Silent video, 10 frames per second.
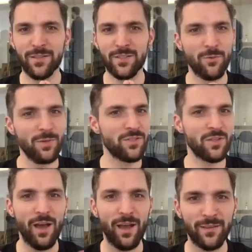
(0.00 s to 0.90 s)
So it's
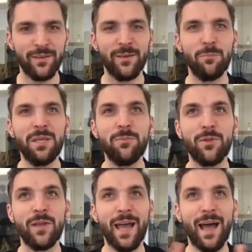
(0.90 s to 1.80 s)
like
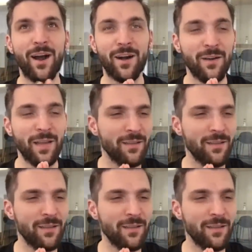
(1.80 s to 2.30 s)
people are